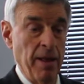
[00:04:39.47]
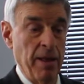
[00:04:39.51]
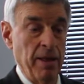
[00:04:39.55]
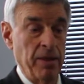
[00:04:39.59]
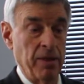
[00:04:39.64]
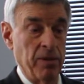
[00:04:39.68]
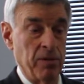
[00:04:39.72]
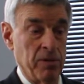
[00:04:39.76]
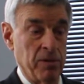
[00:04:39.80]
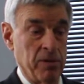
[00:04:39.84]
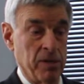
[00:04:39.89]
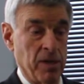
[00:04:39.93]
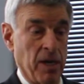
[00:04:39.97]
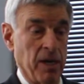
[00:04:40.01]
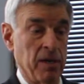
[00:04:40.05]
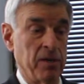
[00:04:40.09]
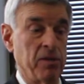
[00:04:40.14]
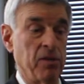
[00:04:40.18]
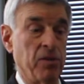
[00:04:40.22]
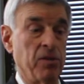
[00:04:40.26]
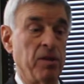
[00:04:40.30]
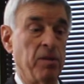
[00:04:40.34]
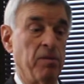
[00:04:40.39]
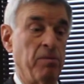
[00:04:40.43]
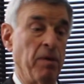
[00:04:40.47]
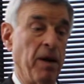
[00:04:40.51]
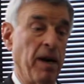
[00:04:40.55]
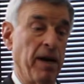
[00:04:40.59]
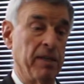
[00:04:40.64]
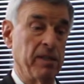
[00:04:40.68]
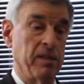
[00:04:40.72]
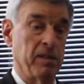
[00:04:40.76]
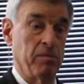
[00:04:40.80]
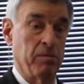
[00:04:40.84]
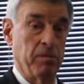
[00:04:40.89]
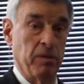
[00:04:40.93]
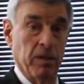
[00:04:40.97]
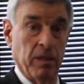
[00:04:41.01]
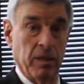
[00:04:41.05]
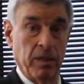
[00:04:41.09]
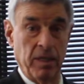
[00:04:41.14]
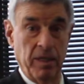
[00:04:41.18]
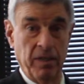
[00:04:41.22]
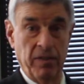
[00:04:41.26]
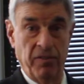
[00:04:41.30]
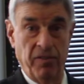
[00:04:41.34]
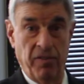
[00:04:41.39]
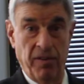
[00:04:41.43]
There is also the
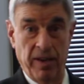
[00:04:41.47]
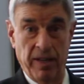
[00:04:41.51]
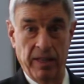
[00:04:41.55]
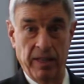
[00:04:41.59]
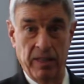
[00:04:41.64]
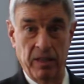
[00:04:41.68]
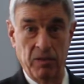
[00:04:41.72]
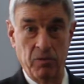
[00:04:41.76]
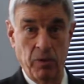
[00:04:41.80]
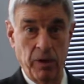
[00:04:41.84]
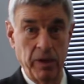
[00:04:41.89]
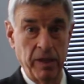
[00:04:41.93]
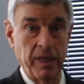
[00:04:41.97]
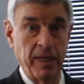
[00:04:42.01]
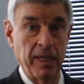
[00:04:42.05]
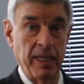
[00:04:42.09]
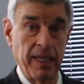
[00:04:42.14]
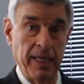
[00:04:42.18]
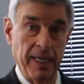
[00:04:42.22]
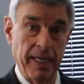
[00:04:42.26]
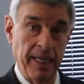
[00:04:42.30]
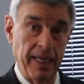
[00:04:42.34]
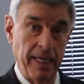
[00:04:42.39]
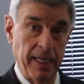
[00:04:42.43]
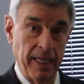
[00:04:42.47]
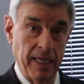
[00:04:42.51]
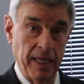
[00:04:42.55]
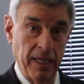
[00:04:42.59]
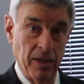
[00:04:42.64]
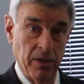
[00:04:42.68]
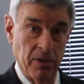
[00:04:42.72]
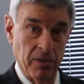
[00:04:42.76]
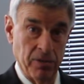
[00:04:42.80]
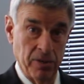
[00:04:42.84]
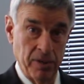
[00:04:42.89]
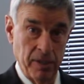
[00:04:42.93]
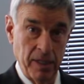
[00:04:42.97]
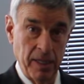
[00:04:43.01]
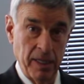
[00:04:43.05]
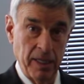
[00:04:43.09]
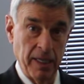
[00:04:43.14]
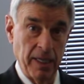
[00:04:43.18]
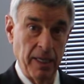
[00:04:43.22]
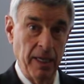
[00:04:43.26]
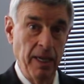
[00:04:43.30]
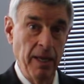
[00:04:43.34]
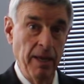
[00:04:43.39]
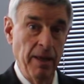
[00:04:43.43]
possibility of filing with the
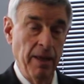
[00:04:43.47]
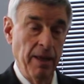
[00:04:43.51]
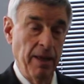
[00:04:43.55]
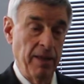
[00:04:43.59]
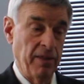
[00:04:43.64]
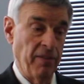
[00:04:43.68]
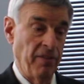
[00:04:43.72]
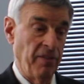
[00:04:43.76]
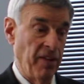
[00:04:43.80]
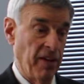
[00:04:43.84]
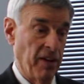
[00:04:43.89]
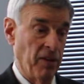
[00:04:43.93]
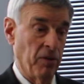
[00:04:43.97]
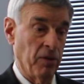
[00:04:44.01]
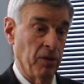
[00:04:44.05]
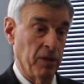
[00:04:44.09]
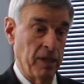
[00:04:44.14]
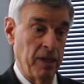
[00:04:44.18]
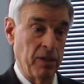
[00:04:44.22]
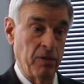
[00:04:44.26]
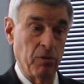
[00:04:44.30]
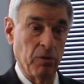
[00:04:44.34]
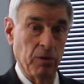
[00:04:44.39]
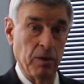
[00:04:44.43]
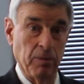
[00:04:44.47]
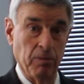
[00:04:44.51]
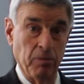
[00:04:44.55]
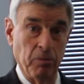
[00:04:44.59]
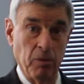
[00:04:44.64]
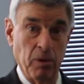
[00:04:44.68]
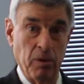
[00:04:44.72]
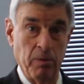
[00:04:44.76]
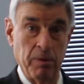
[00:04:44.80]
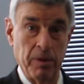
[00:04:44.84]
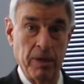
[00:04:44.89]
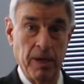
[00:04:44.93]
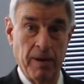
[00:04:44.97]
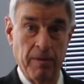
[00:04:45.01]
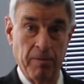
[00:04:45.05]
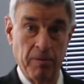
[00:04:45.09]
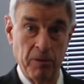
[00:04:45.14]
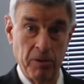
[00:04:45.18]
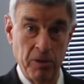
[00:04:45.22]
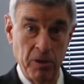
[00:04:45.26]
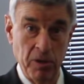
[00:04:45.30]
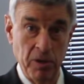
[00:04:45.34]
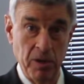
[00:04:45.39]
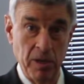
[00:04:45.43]
EEOC, the Federal Equal Employment
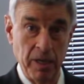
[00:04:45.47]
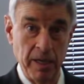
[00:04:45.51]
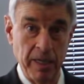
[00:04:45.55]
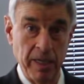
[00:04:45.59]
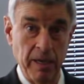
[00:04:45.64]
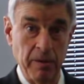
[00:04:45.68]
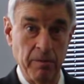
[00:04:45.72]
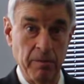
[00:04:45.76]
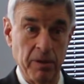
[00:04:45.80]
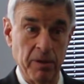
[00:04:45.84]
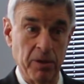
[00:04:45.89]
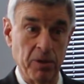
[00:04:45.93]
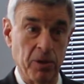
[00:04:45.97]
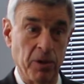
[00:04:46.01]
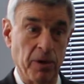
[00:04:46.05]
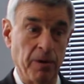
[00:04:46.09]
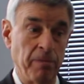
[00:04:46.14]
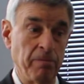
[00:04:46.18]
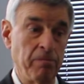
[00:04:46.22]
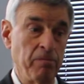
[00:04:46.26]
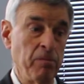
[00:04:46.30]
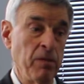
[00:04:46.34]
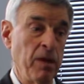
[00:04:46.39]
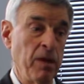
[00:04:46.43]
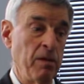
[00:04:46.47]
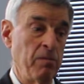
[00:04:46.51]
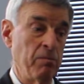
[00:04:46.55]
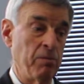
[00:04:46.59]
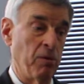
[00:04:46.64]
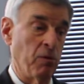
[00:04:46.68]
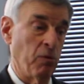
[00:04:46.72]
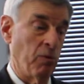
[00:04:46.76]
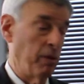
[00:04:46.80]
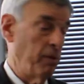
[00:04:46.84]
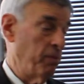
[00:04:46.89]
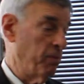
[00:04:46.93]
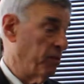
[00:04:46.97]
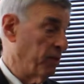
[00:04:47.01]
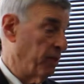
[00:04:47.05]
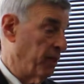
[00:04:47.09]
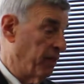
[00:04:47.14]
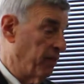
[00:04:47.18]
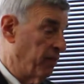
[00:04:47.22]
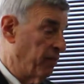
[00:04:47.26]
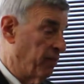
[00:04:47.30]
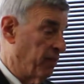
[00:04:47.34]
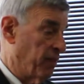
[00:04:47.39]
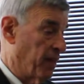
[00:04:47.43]
Opportunity Commission, but we
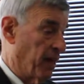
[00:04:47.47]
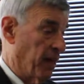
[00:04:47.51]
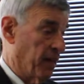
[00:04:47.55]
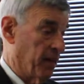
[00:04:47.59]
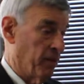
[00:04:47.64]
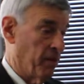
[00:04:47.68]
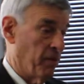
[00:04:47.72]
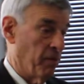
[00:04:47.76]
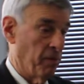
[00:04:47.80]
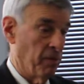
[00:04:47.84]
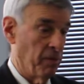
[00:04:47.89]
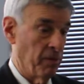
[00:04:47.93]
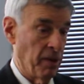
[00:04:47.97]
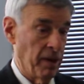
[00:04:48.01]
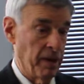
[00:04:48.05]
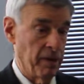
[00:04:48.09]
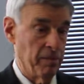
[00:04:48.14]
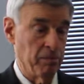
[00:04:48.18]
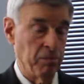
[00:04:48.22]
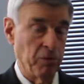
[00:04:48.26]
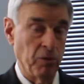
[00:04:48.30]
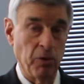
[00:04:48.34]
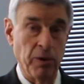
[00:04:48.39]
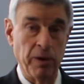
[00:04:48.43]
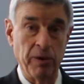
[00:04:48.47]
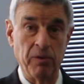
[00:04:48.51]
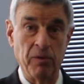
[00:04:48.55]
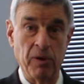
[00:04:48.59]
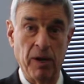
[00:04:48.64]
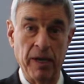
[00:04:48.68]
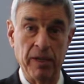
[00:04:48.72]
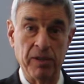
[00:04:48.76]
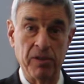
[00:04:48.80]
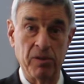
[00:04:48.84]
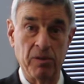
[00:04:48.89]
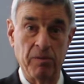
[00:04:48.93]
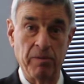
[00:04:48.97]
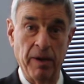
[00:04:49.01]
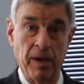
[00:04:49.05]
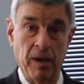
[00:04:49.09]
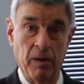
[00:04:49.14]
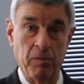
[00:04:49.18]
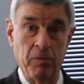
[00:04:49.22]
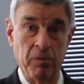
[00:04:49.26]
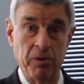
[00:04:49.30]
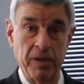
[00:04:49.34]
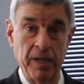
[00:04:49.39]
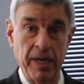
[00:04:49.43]
believe that employee rights are
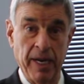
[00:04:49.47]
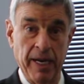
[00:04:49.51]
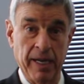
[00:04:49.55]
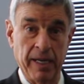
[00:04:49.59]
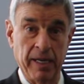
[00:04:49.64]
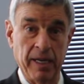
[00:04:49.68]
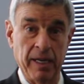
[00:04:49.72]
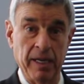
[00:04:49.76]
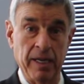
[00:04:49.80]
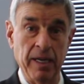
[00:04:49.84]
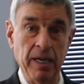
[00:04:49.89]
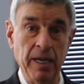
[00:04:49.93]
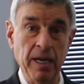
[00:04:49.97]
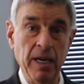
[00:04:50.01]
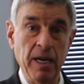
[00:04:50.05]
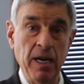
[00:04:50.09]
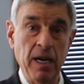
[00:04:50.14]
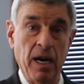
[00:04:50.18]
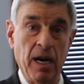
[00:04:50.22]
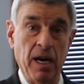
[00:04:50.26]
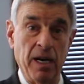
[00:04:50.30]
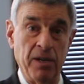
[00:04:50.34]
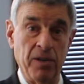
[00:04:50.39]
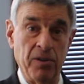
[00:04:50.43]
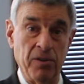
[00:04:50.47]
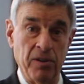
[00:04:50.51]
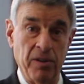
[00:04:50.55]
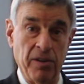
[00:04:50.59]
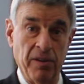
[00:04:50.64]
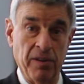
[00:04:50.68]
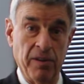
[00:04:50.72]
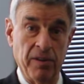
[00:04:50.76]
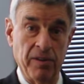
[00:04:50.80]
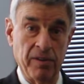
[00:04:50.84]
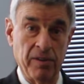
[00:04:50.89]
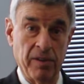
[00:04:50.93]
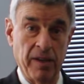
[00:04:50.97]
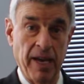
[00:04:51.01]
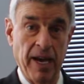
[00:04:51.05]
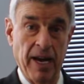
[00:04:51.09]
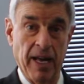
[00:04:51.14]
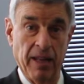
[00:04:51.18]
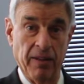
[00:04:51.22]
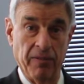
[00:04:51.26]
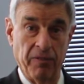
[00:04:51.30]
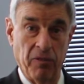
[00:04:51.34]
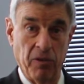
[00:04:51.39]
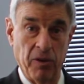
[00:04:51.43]
better protected under the
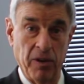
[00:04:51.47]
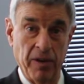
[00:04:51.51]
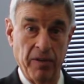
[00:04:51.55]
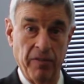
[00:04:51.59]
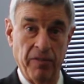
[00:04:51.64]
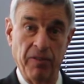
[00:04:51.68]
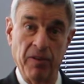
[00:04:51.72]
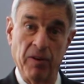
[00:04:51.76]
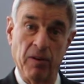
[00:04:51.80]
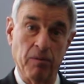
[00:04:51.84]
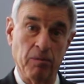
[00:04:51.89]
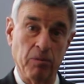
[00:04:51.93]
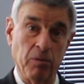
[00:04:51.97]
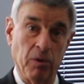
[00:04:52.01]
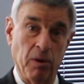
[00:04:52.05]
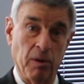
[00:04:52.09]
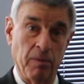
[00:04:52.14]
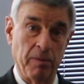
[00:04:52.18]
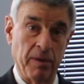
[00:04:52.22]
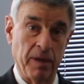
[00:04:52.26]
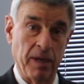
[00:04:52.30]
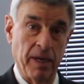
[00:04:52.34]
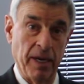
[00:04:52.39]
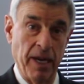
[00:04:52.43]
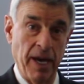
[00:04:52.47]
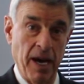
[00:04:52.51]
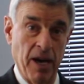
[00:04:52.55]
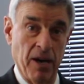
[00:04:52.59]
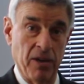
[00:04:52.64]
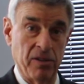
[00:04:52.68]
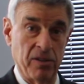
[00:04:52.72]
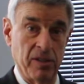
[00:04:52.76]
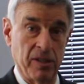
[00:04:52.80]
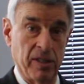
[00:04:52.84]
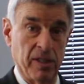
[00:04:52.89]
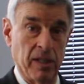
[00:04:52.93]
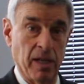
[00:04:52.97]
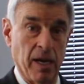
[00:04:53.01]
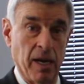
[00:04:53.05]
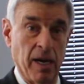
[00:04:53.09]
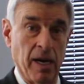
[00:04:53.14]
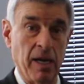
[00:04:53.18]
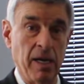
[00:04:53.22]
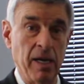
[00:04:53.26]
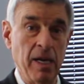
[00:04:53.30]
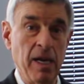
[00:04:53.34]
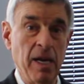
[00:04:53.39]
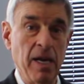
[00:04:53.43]
California Fair Employment and Housing Law.